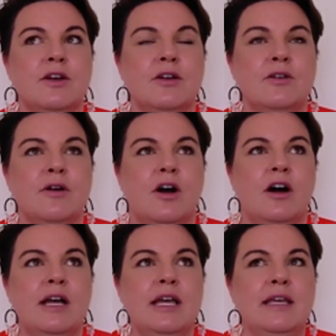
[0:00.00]

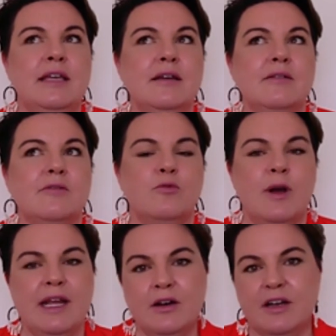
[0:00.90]

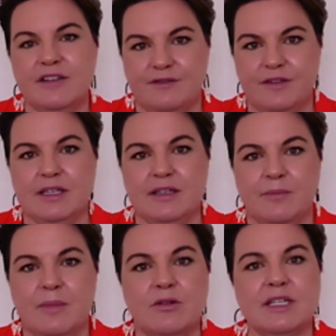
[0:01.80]
I feel a
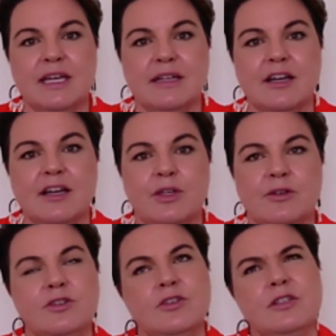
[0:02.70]
meltdown coming on,
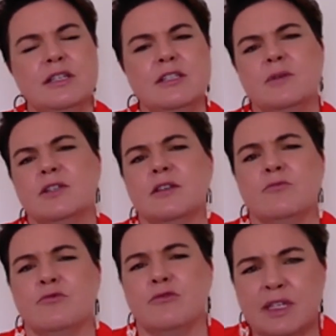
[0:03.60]
usually it's because
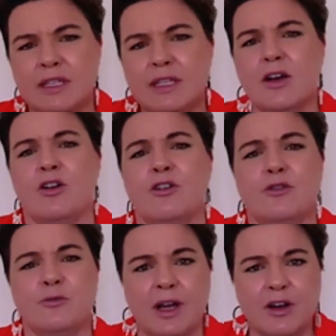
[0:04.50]
I'm really
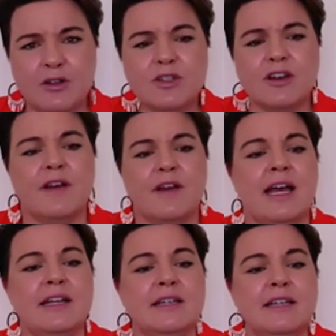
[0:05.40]
overwhelmed.
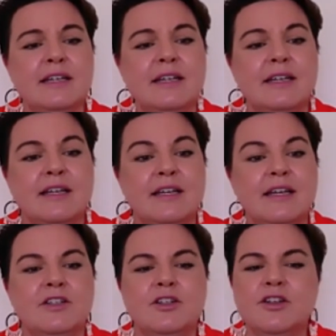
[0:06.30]

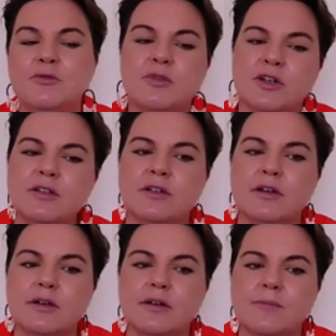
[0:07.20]
And you know what?
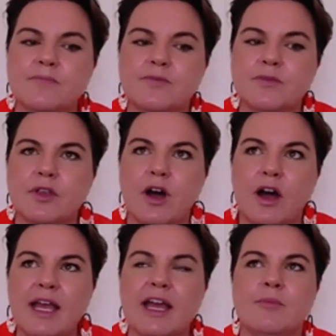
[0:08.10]
I
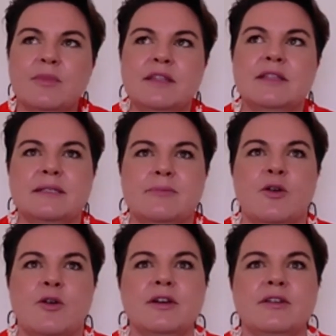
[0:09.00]
am in this
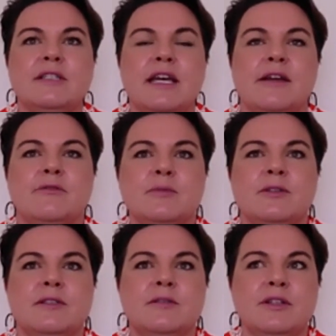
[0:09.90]
moment going to take
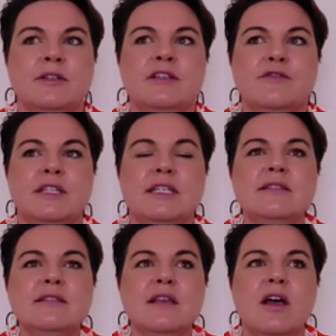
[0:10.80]
responsibility for
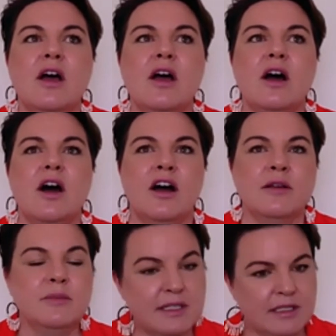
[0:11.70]
this. I'm
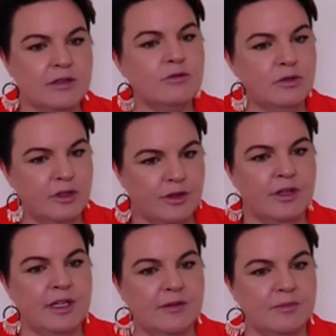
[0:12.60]
still
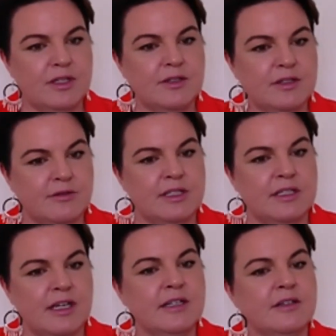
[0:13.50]
learning, because I was
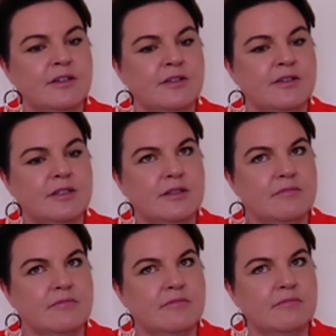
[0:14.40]
diagnosed
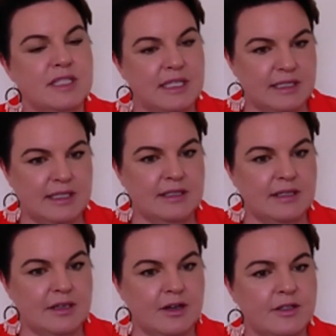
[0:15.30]
6 years
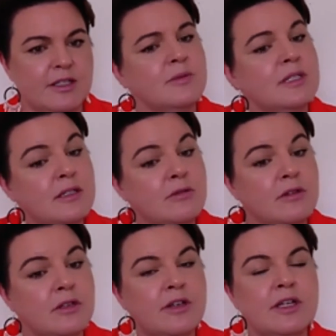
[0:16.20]
ago, so I'm still
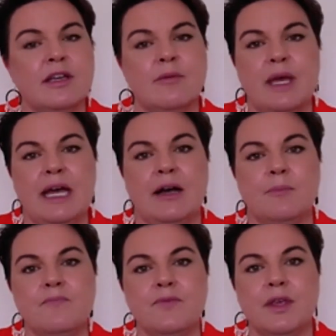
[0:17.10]
learning about
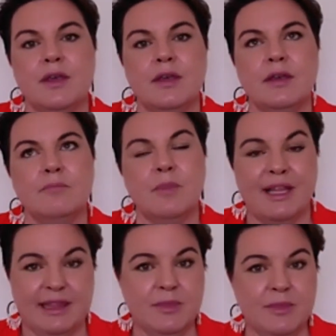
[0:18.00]
my
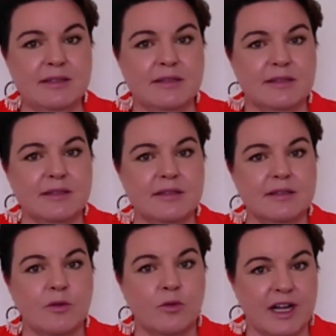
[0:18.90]
limits,
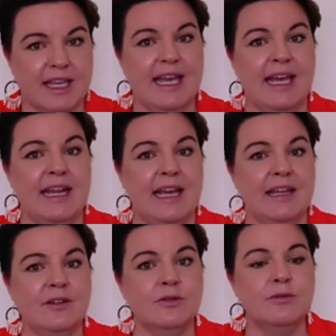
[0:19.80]
what I can
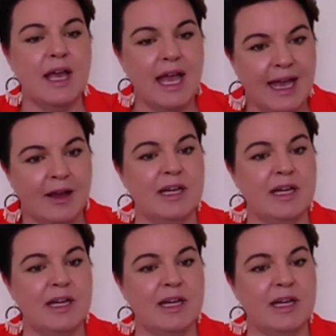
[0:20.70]
handle, how much